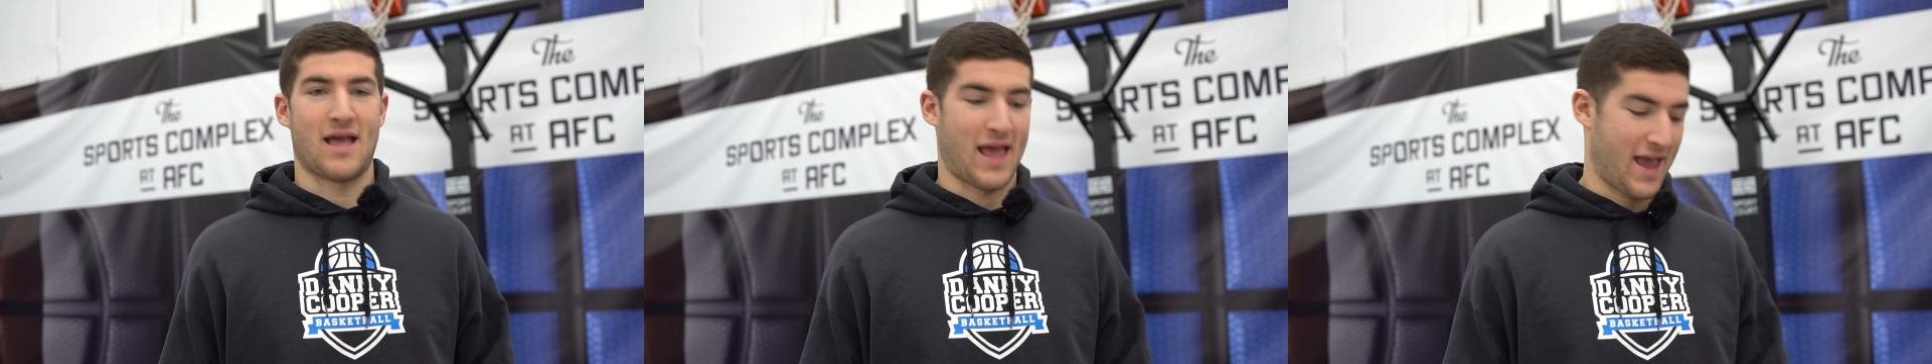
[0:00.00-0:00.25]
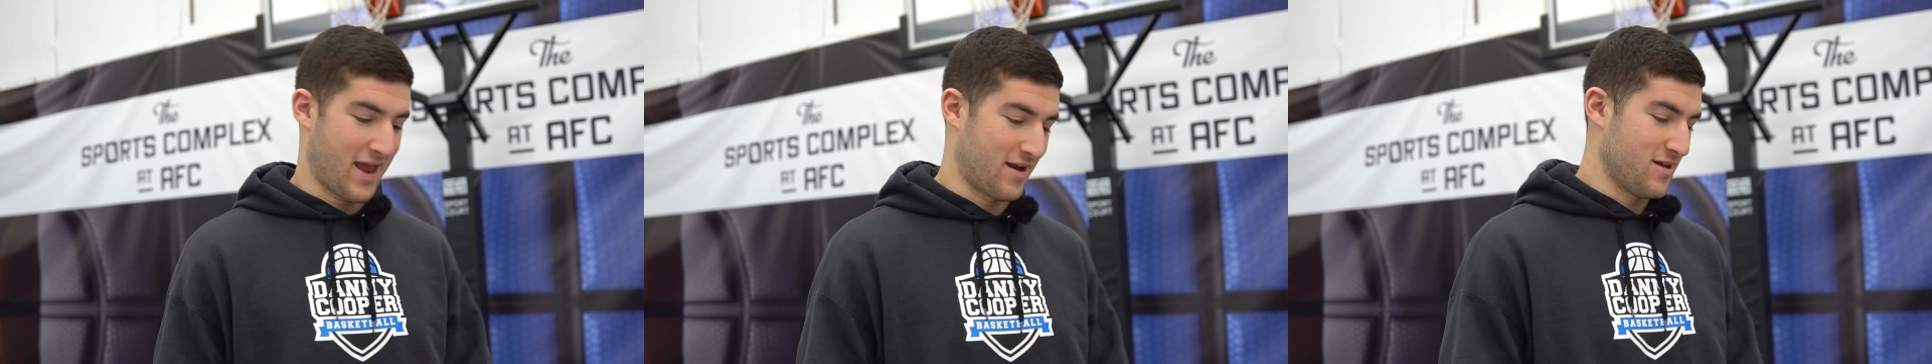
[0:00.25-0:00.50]

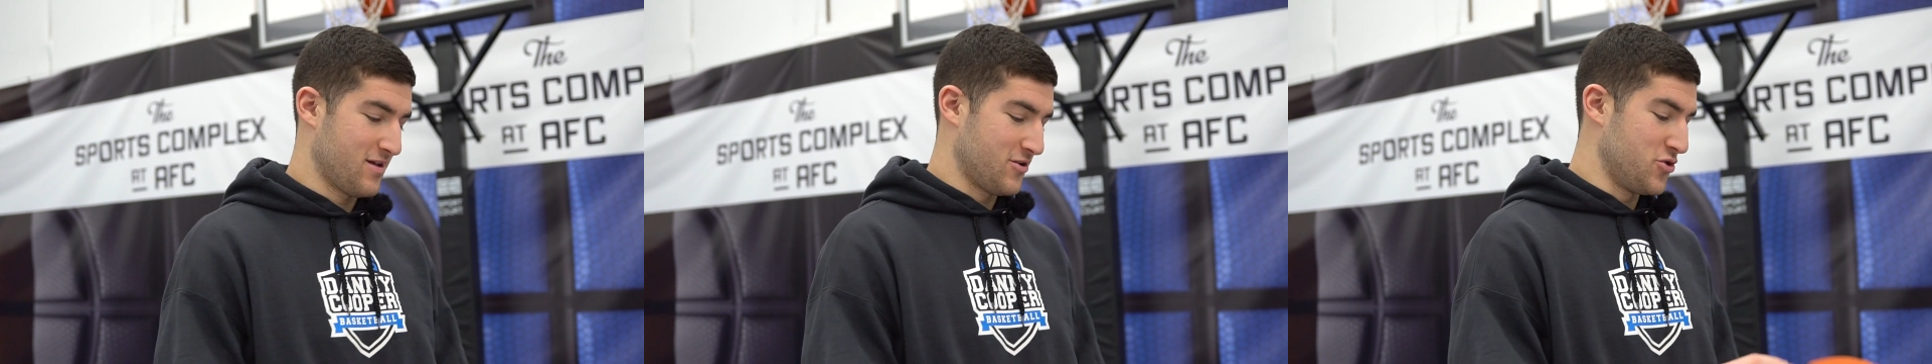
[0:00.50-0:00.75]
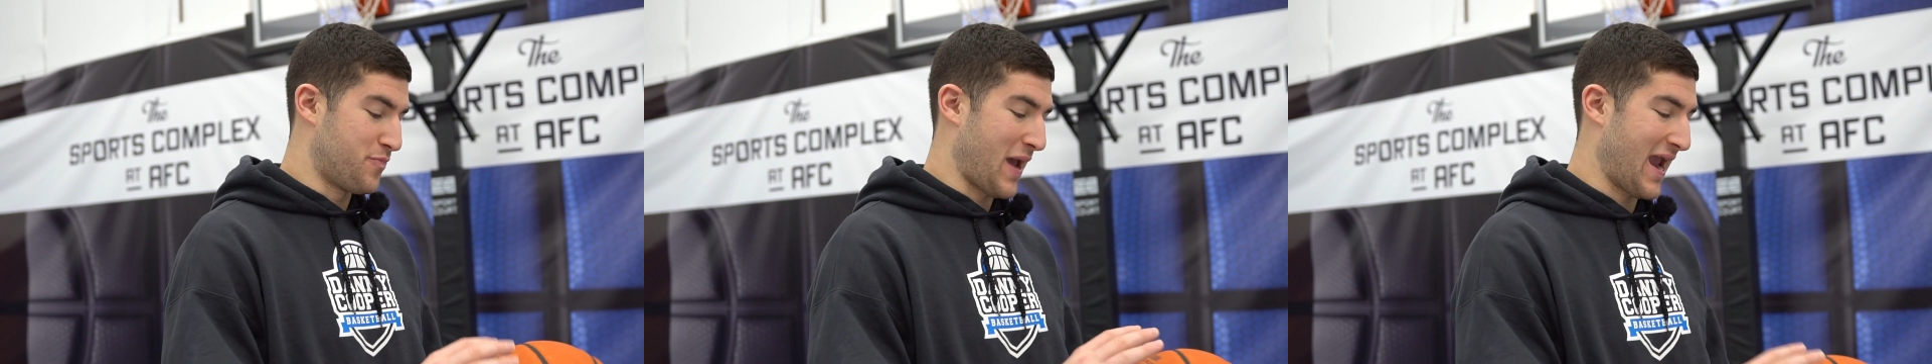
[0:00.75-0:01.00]
and
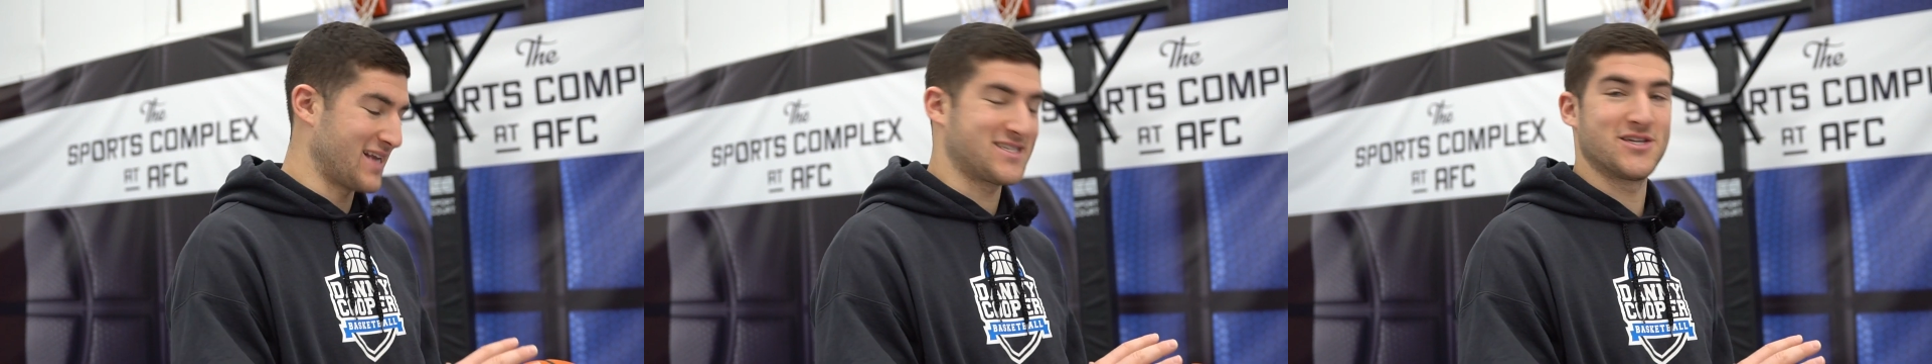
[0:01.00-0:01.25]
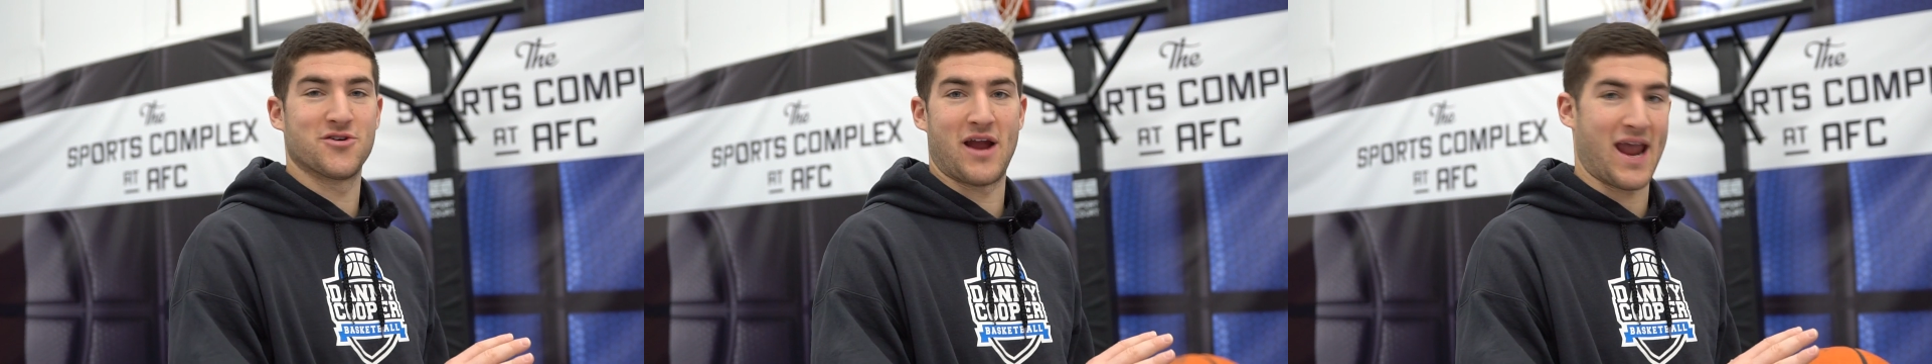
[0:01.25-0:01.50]
you
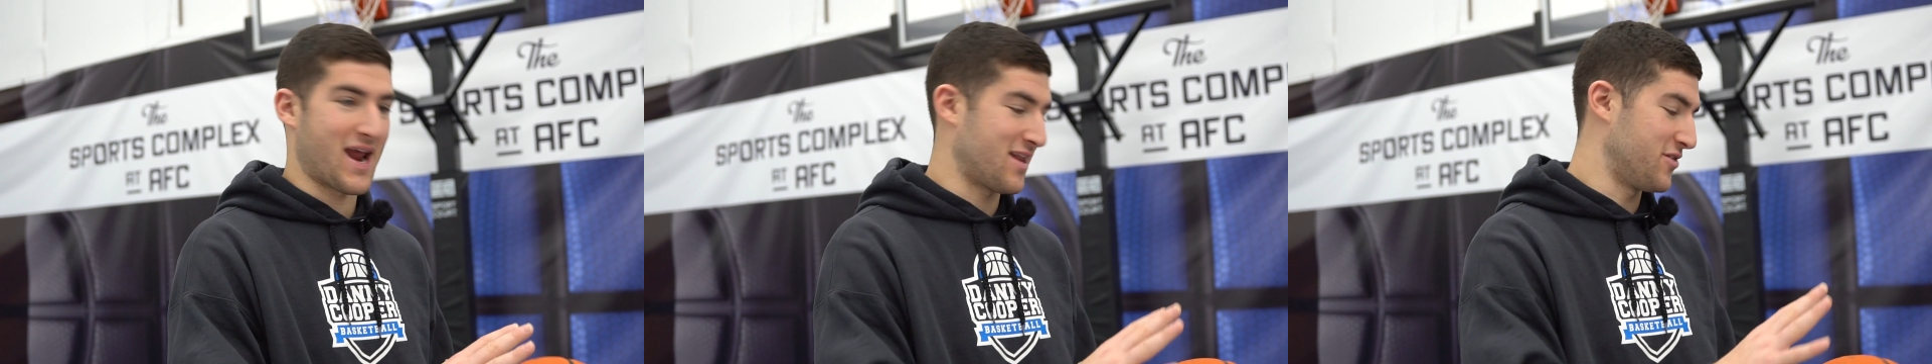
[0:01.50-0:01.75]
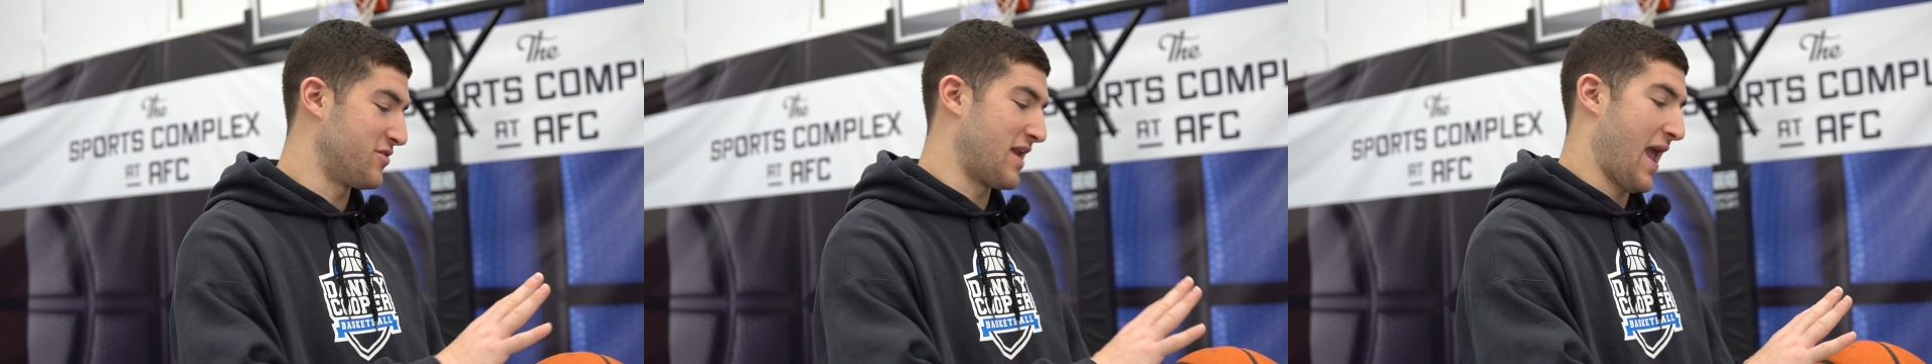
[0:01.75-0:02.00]
painted your hand
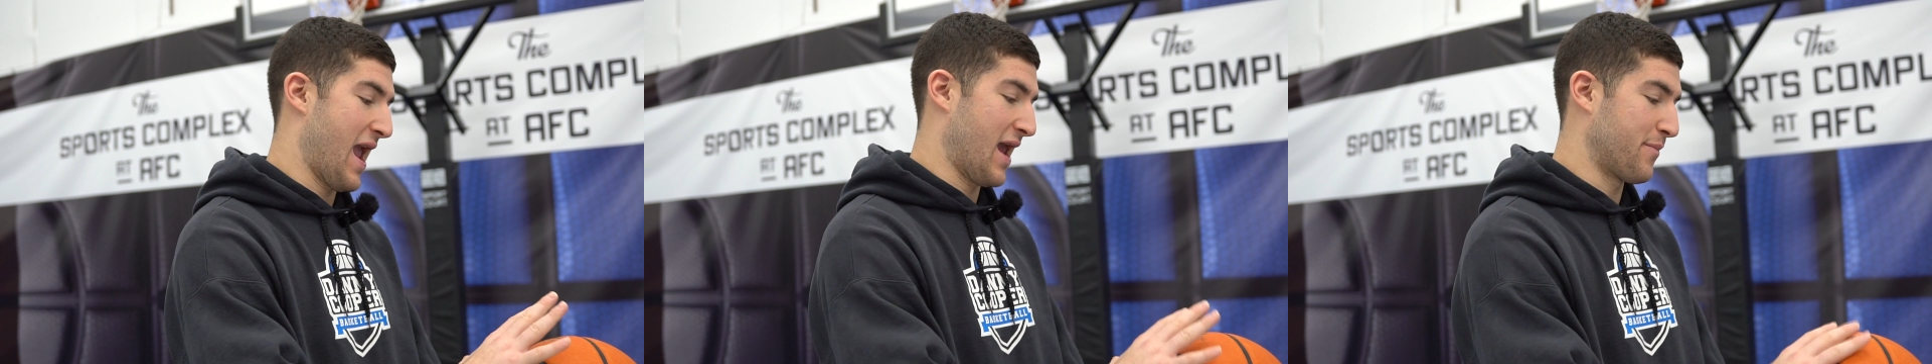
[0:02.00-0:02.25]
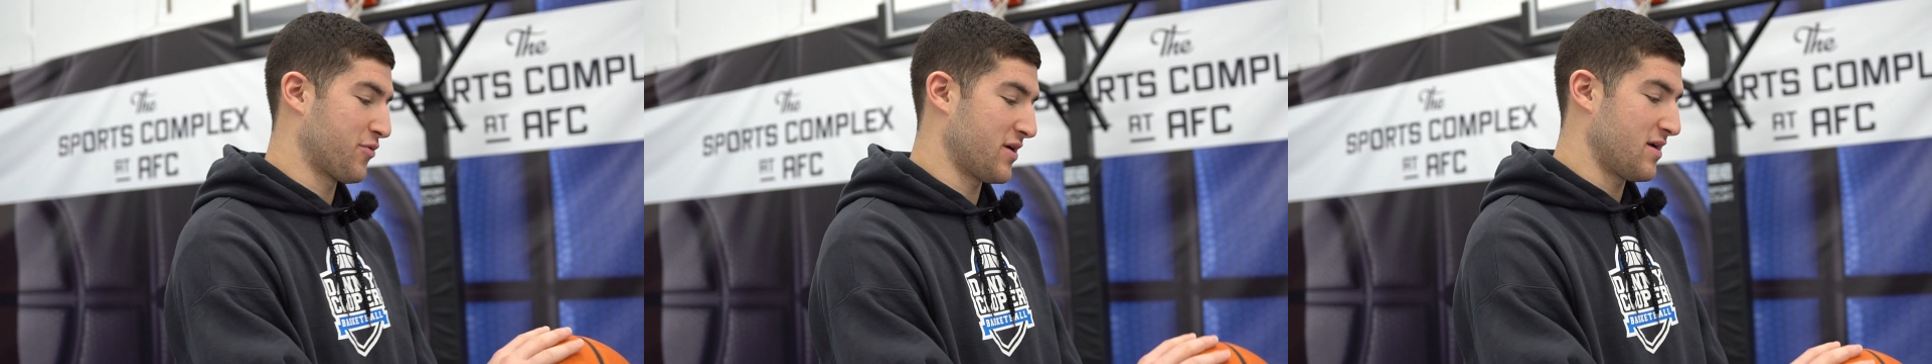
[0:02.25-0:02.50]
and you did a
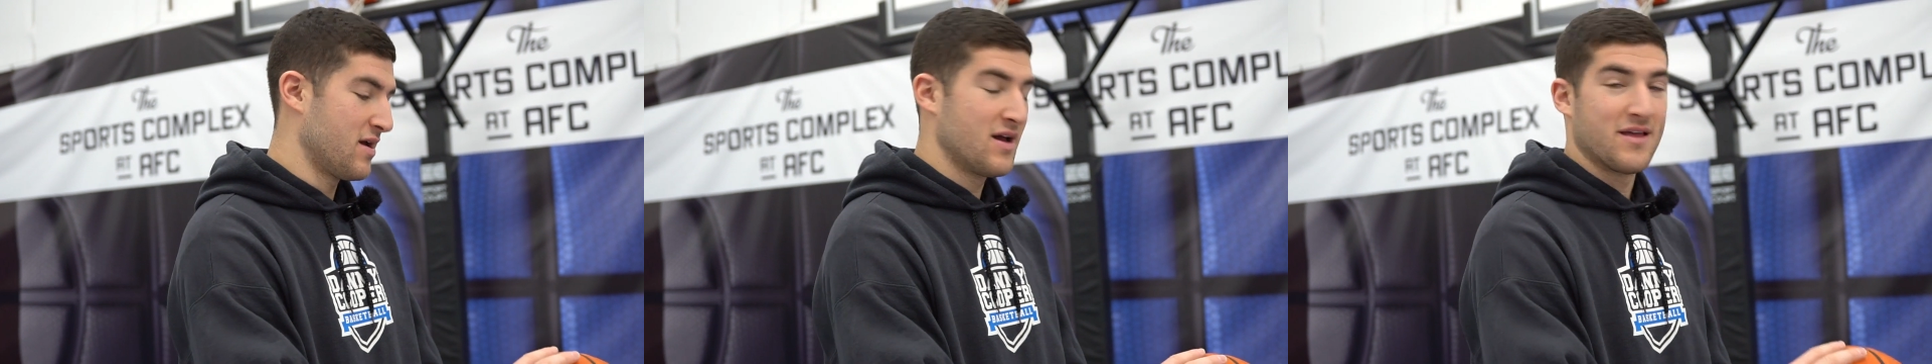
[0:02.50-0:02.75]
handprint?